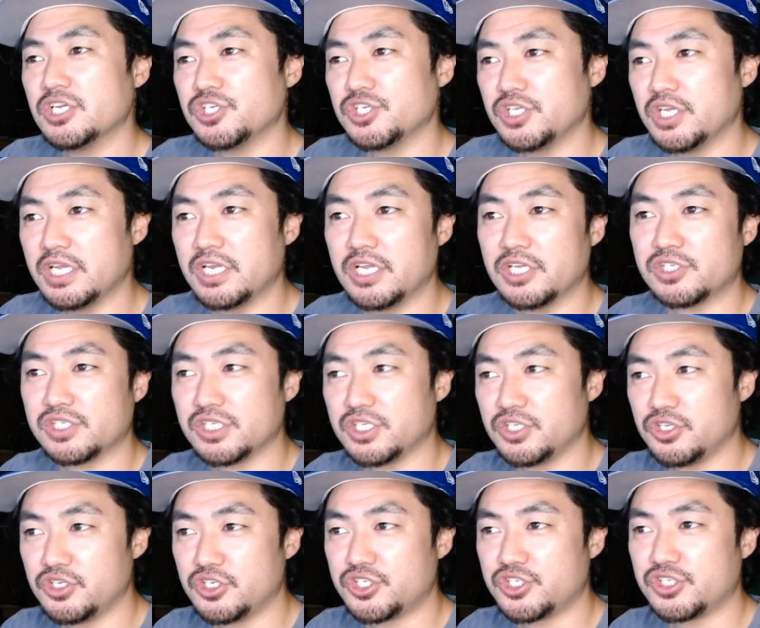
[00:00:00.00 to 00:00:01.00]

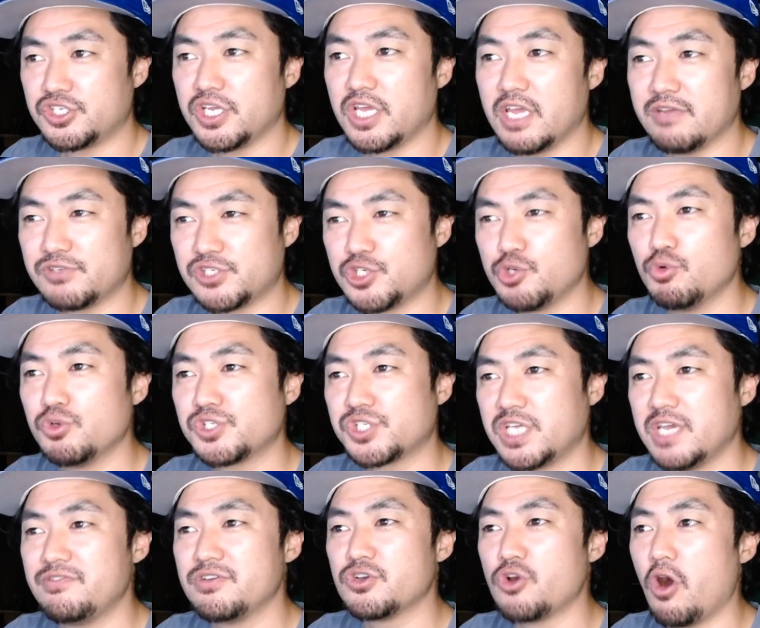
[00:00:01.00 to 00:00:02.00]
if she was
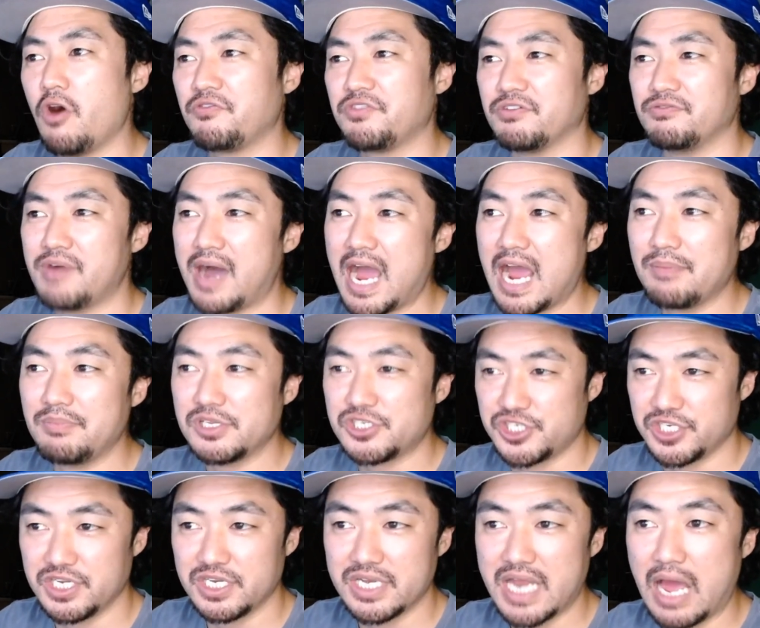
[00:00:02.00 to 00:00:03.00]
giving off the vibe that she
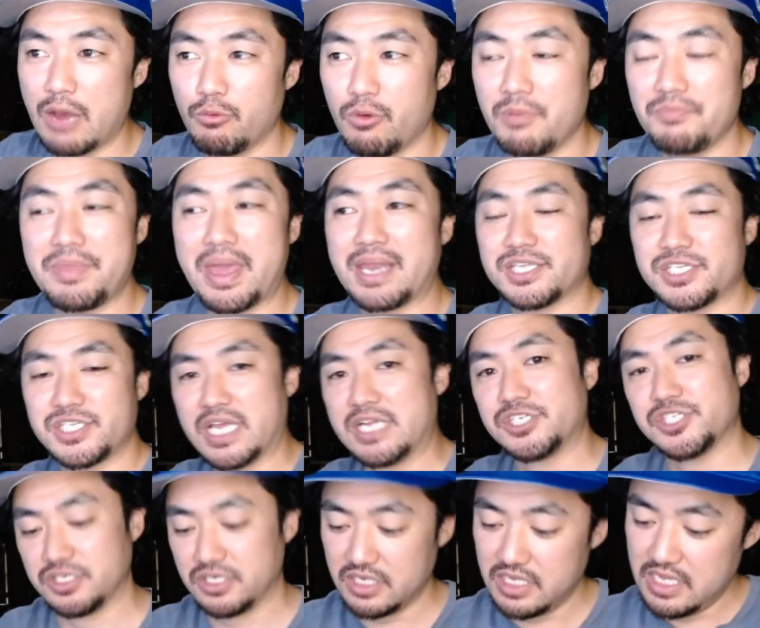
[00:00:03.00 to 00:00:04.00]
did not want that
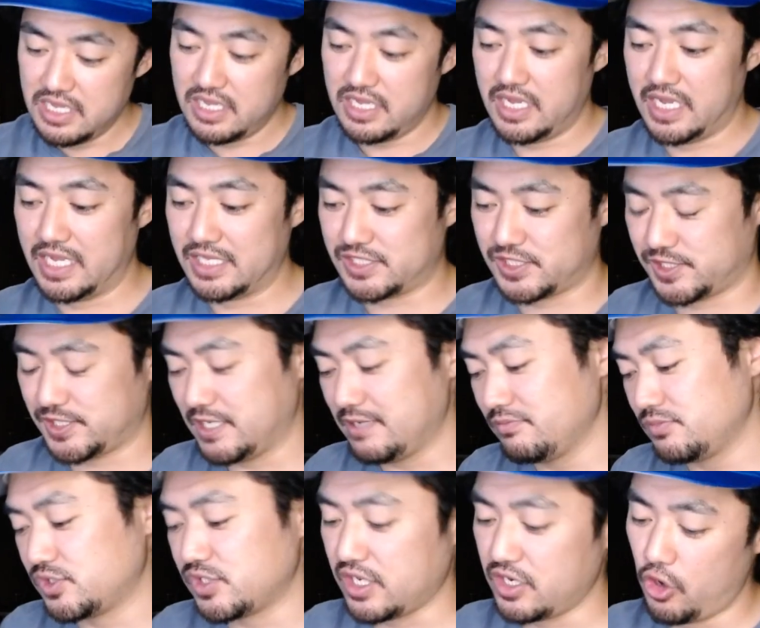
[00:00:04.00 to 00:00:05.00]
attention, it seems
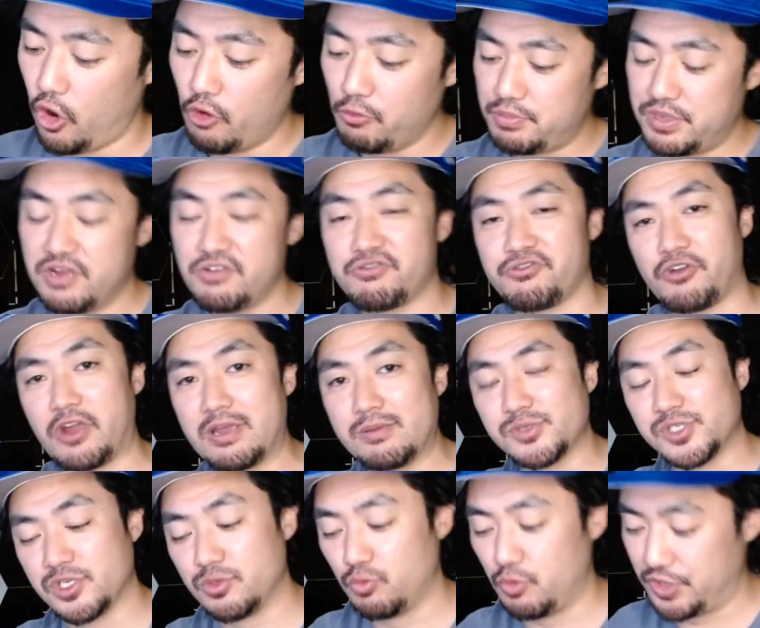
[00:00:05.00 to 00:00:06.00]
that OP frames
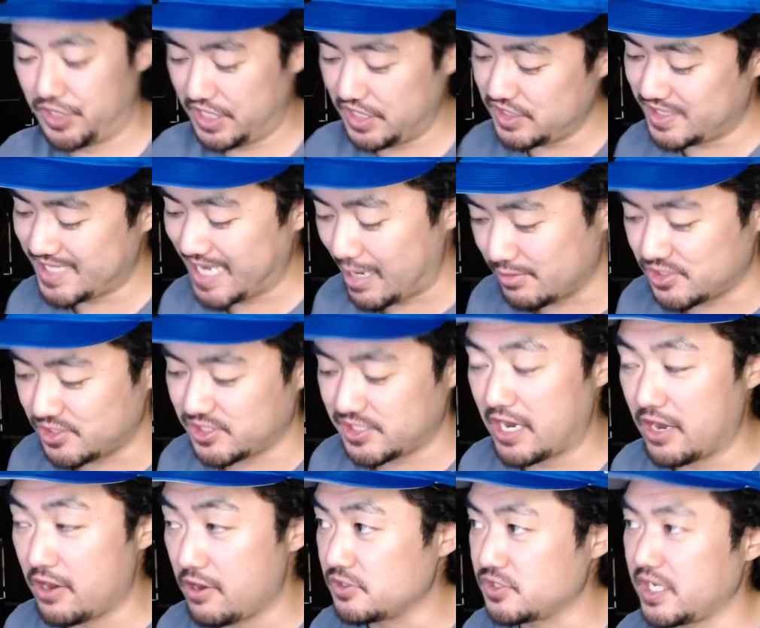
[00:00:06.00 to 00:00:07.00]
it when he's
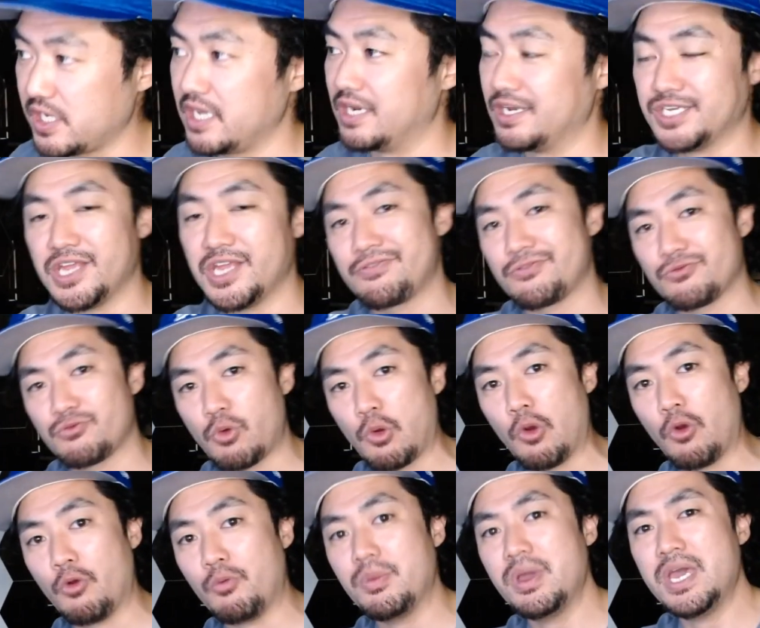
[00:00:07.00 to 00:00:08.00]
downstairs in a different room.